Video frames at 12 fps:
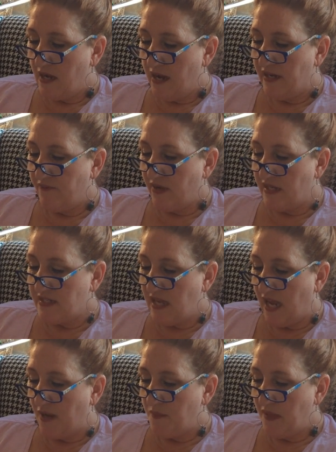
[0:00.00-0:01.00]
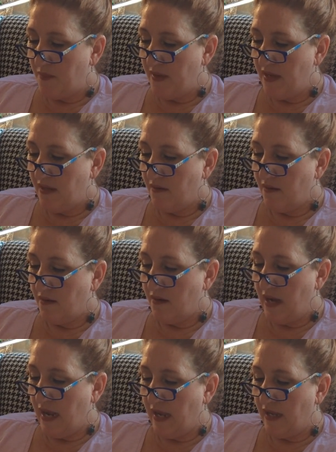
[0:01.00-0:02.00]
kind of on a time limit.
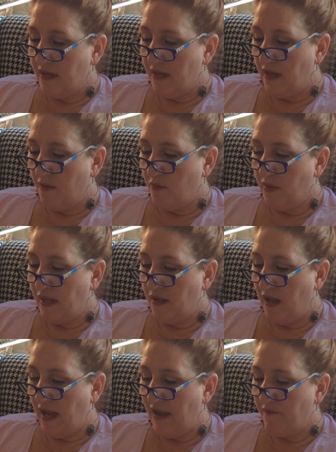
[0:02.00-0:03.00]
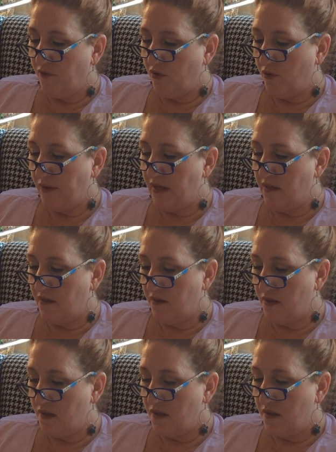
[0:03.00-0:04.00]
And when I have
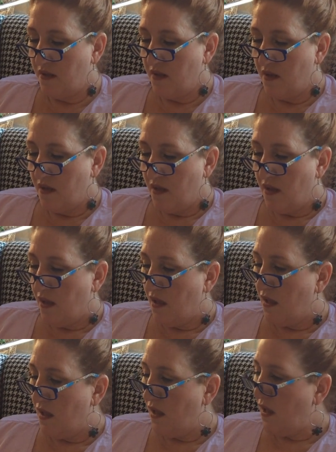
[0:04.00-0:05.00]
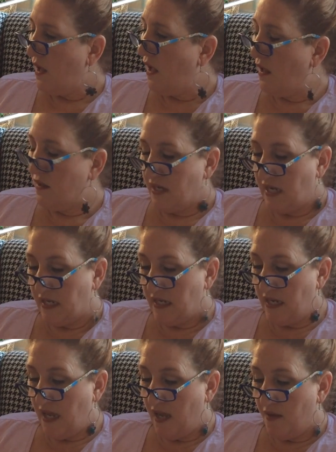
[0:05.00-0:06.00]
Kringles all
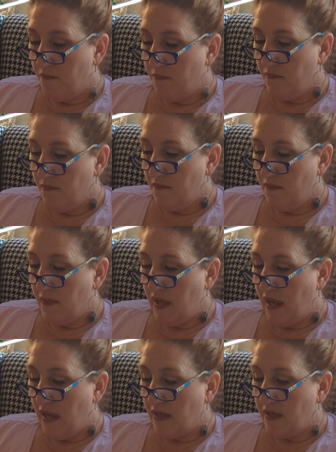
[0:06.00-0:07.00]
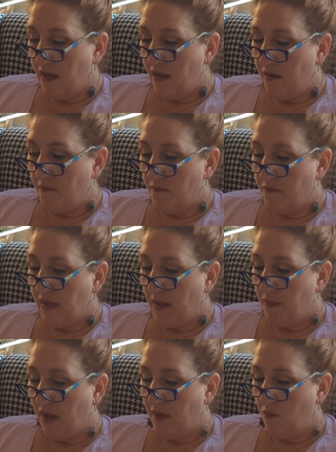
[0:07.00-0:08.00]
kitted up, and I
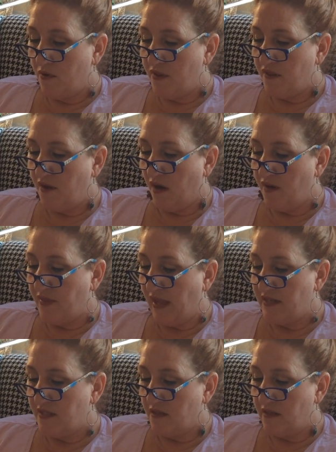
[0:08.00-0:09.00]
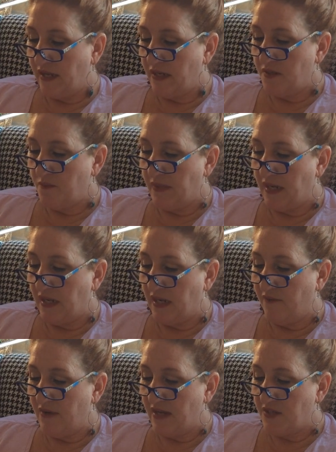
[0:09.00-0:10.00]
probably won't start that till beginning
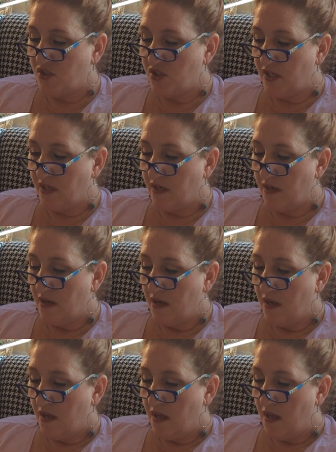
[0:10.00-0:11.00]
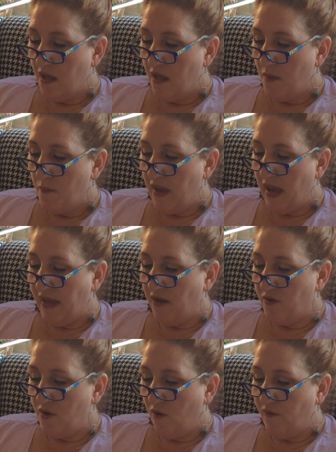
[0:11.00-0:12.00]
of next year. But I
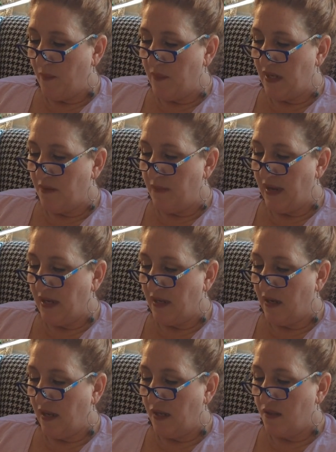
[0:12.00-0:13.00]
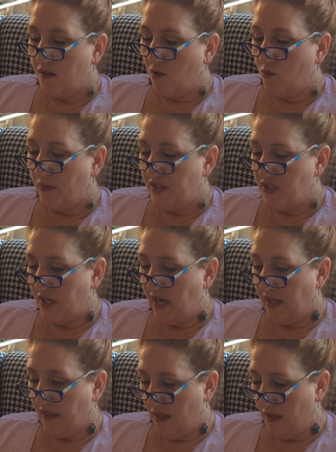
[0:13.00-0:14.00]
don't know if I'm going to make it like so rigid
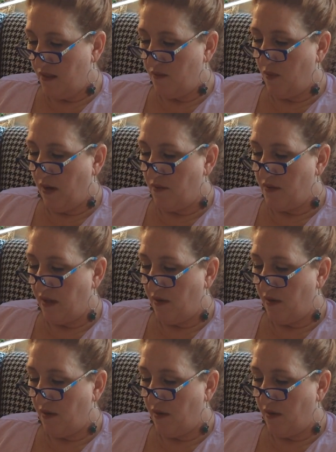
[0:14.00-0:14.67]
like this, where I was